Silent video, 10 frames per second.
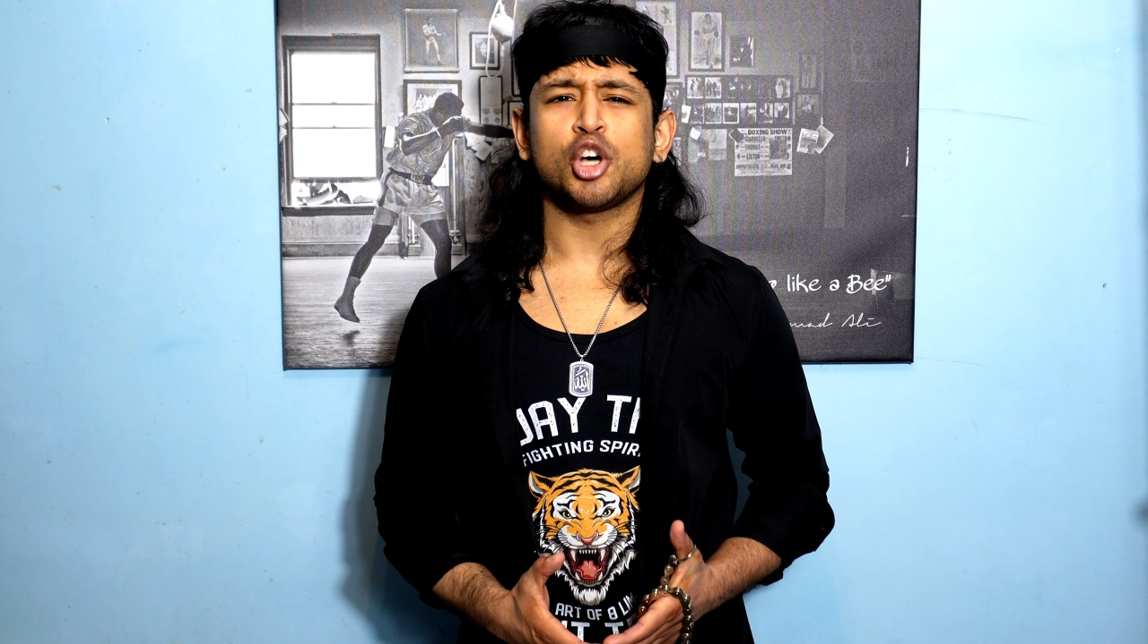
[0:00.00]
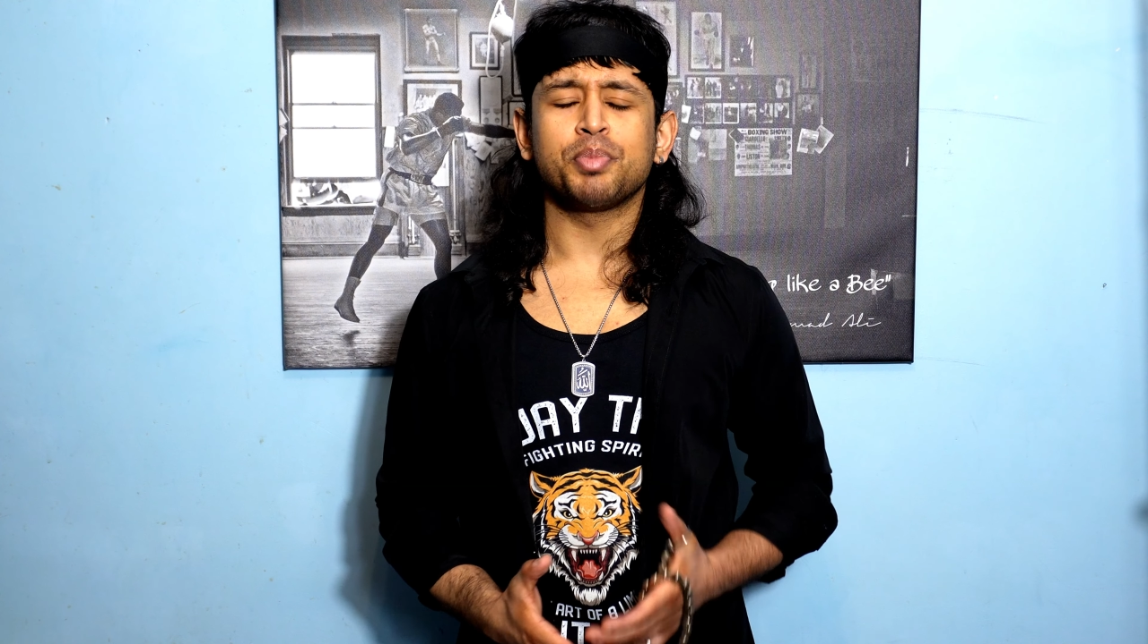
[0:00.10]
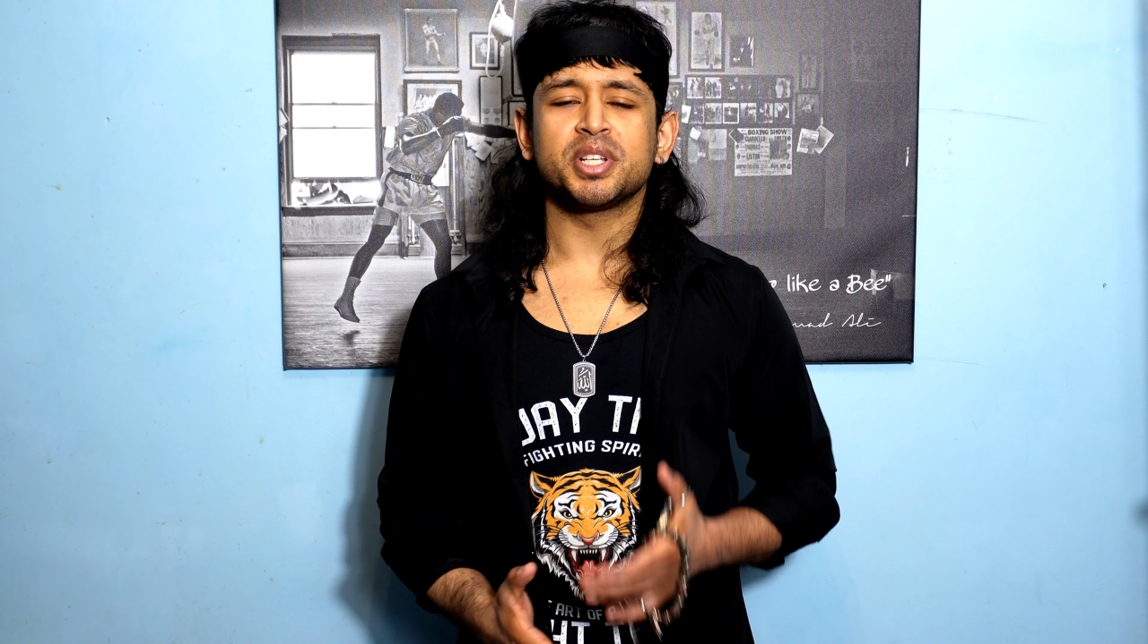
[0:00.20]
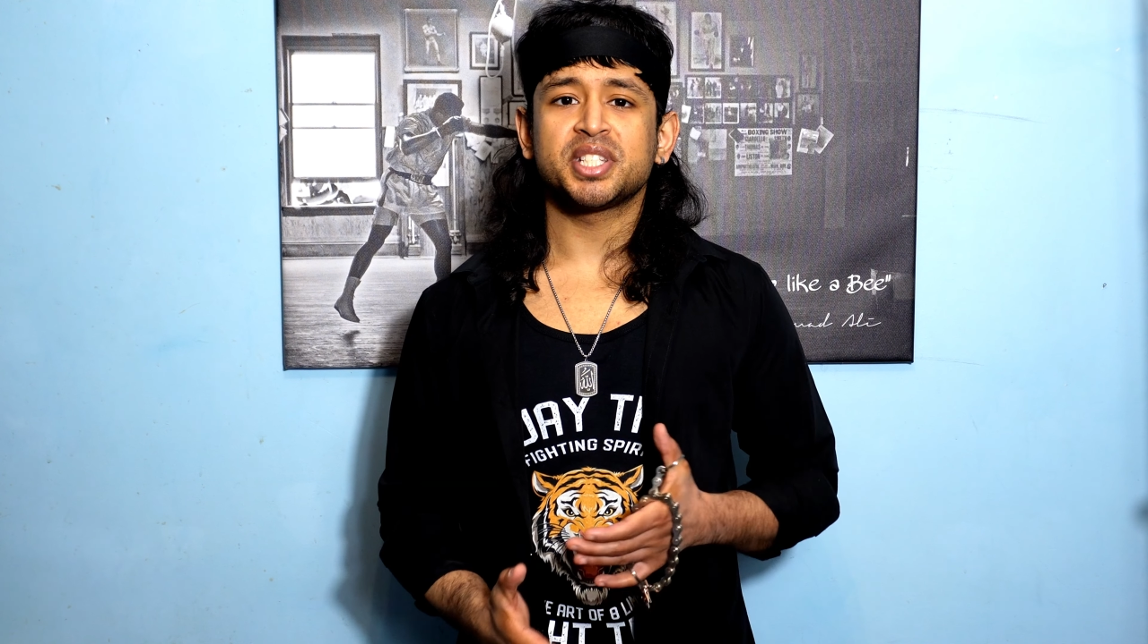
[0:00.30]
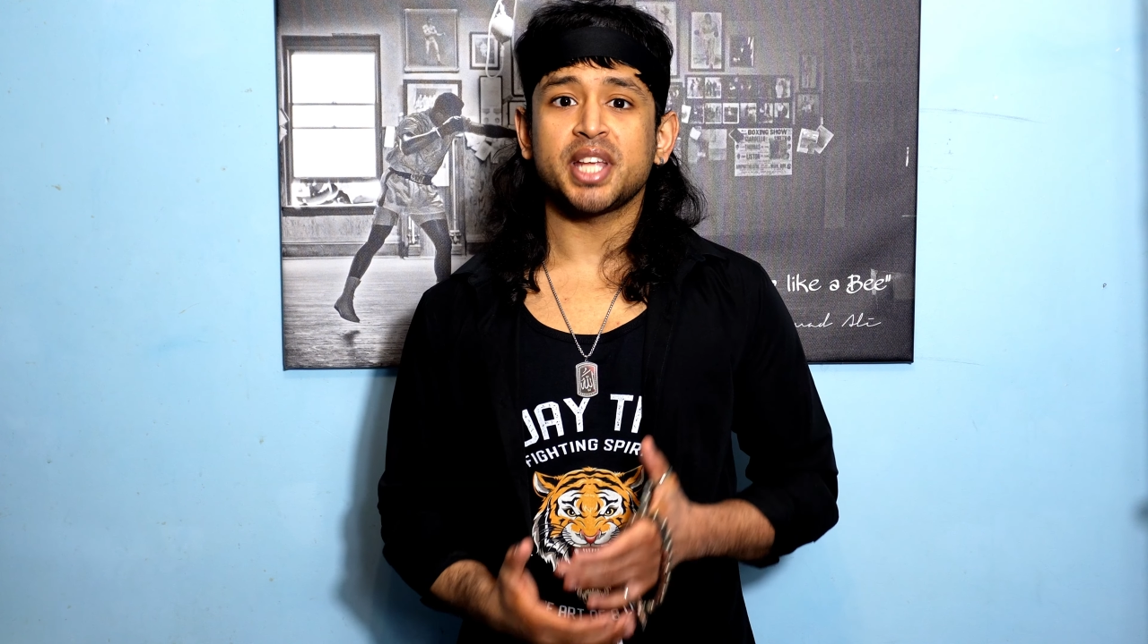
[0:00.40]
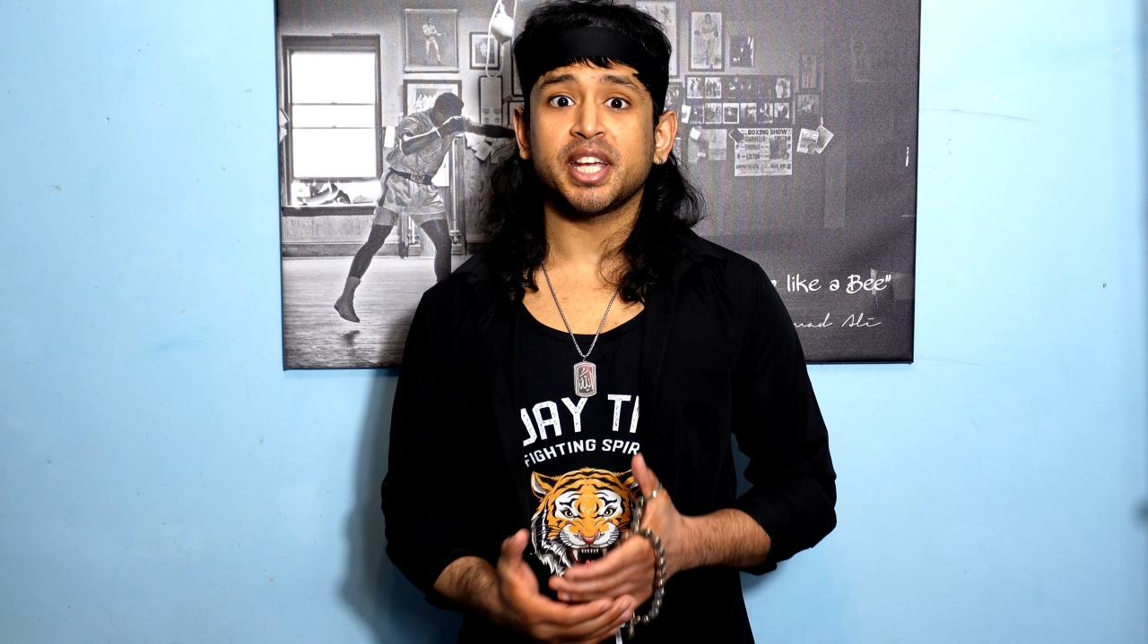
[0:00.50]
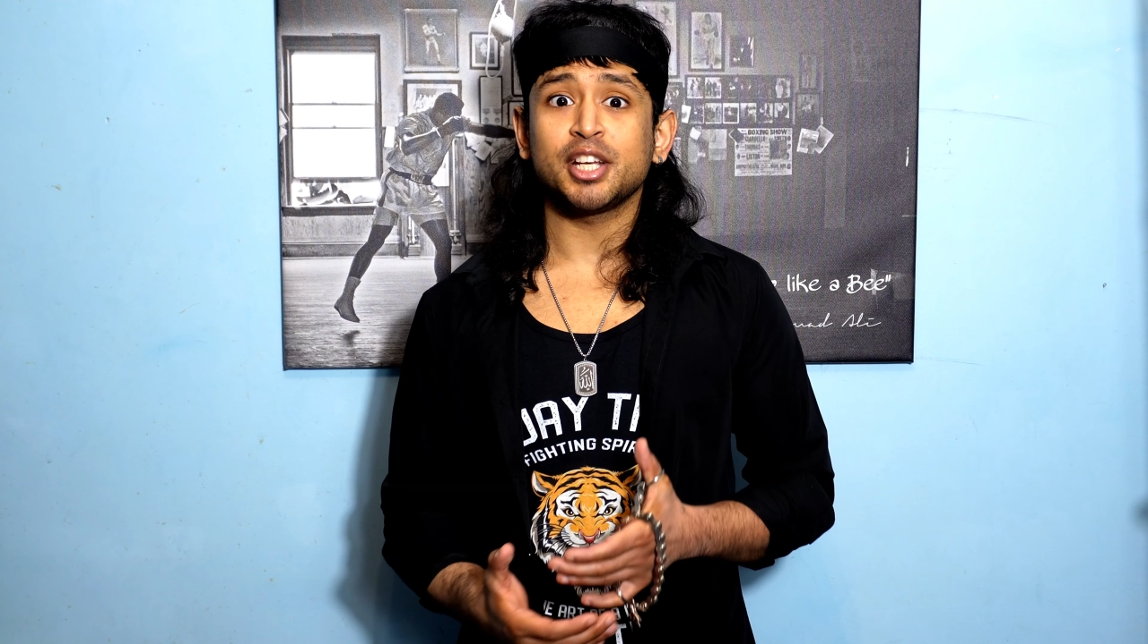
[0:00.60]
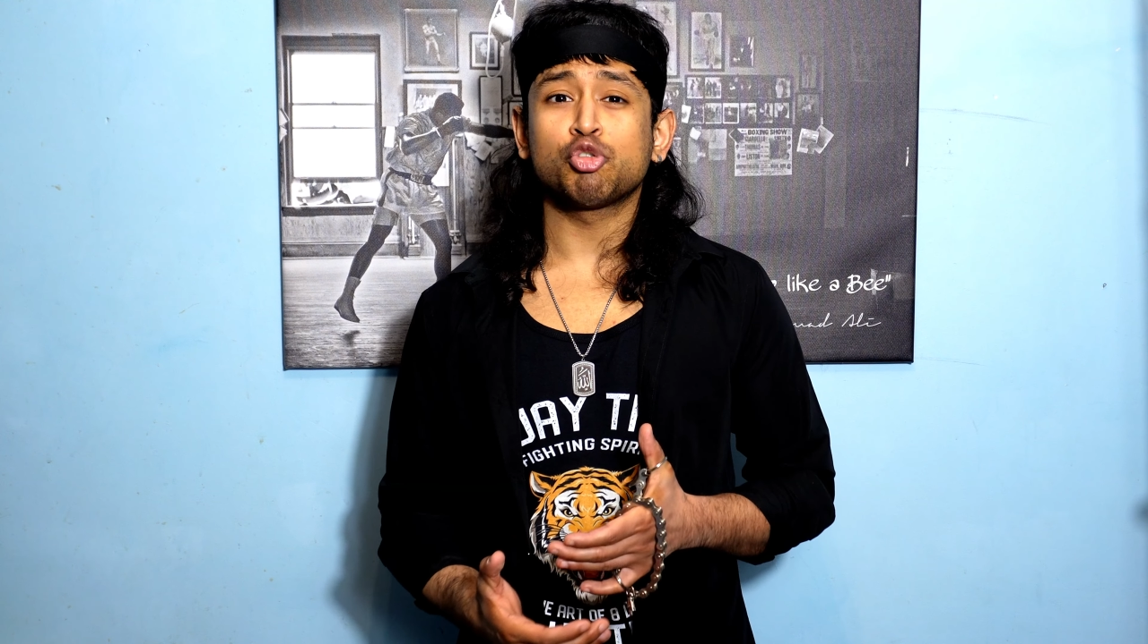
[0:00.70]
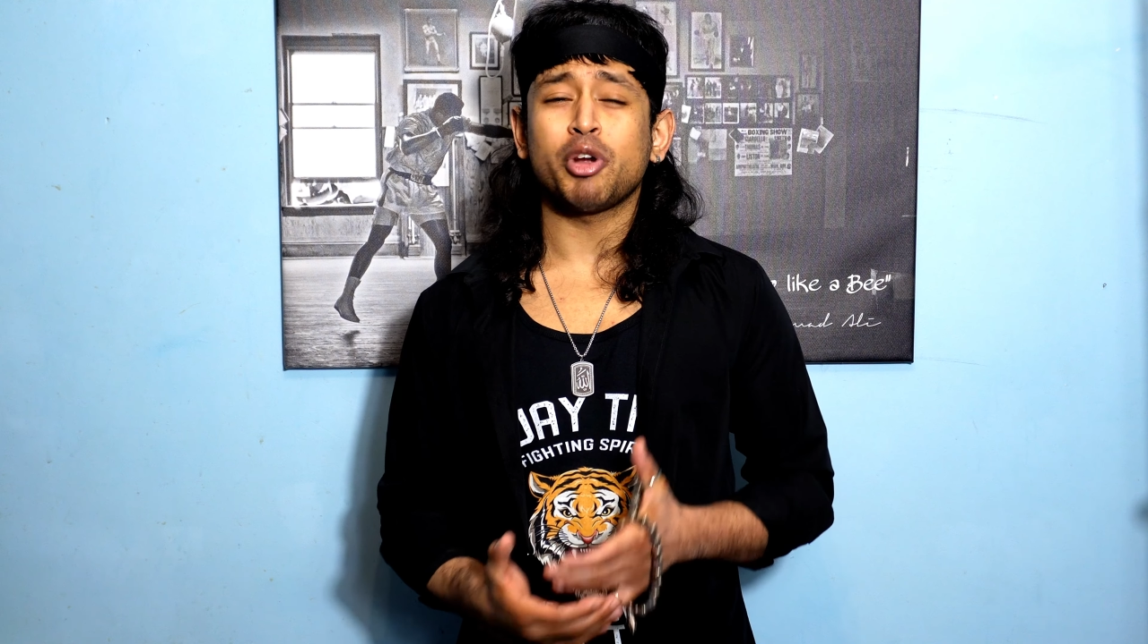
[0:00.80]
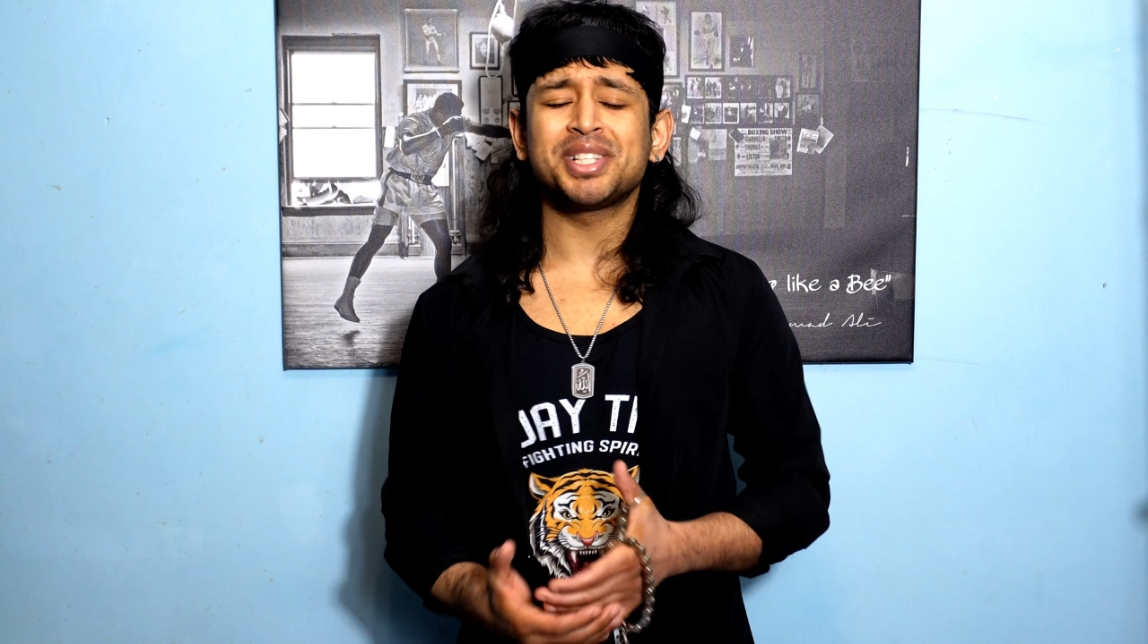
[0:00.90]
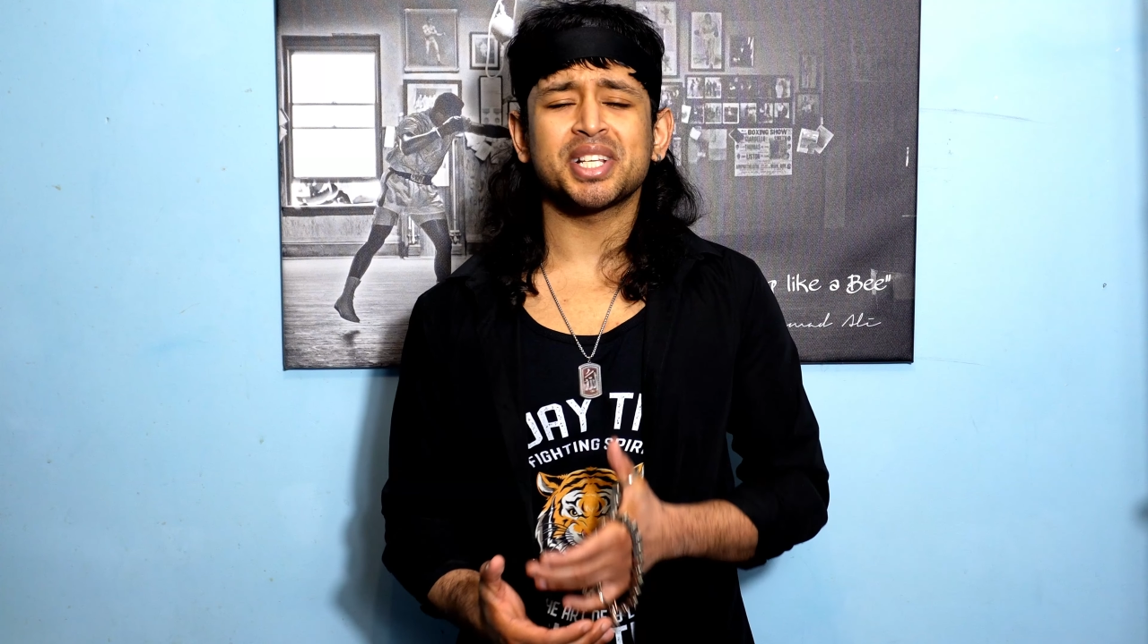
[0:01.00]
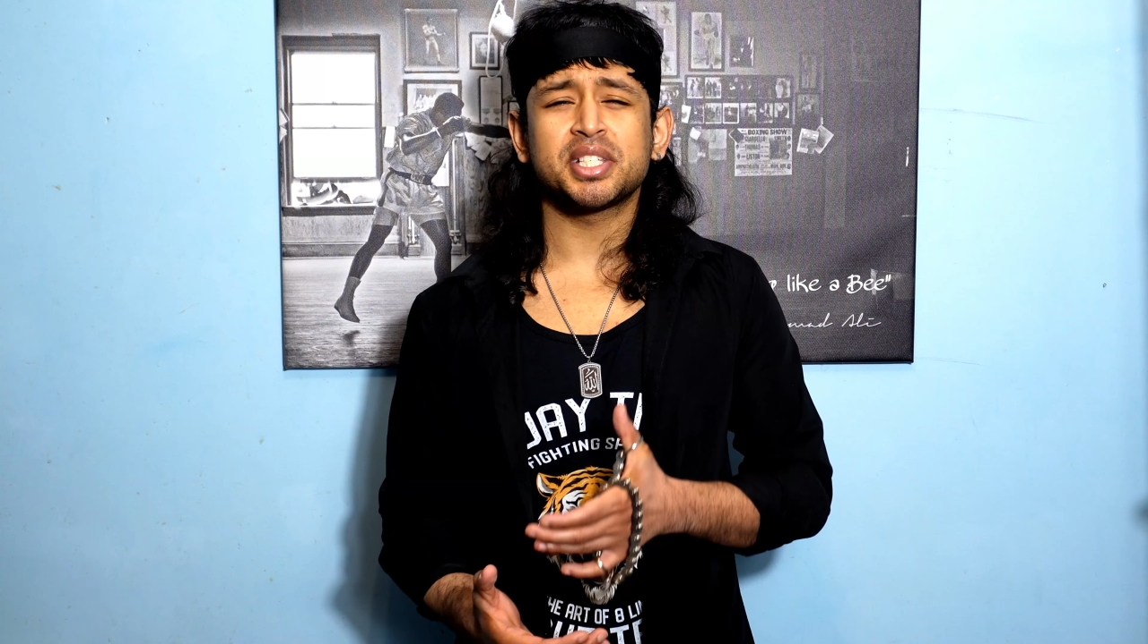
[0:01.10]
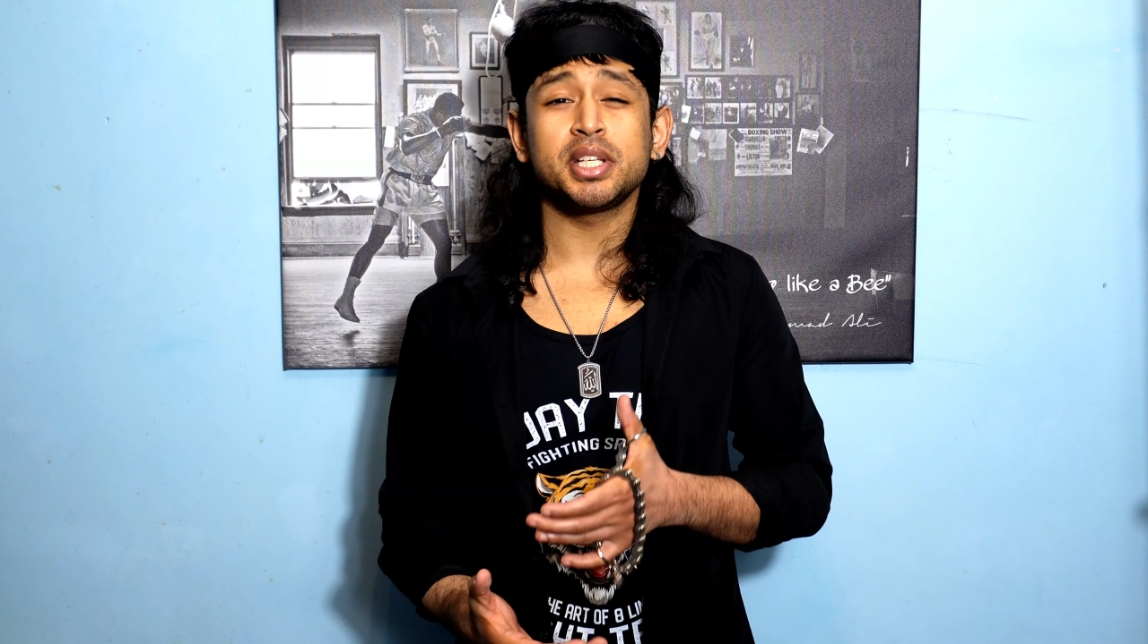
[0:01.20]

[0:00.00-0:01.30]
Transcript: up his 2nd greatest